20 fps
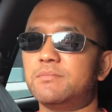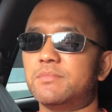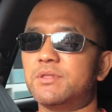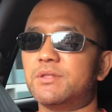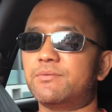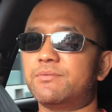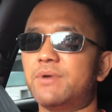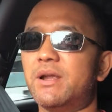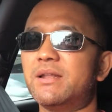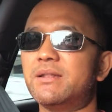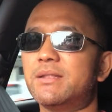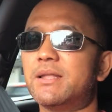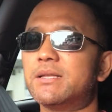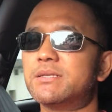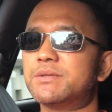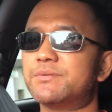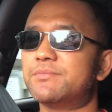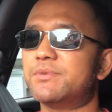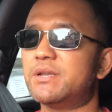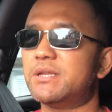the rent
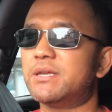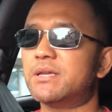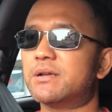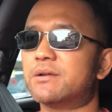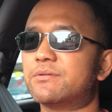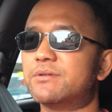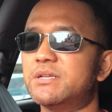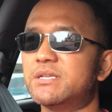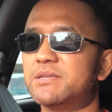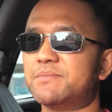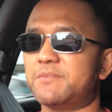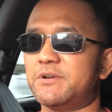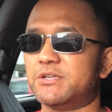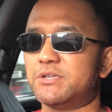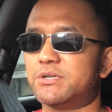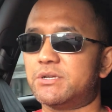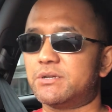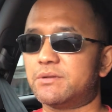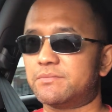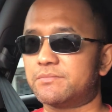doesn't really increase
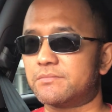much.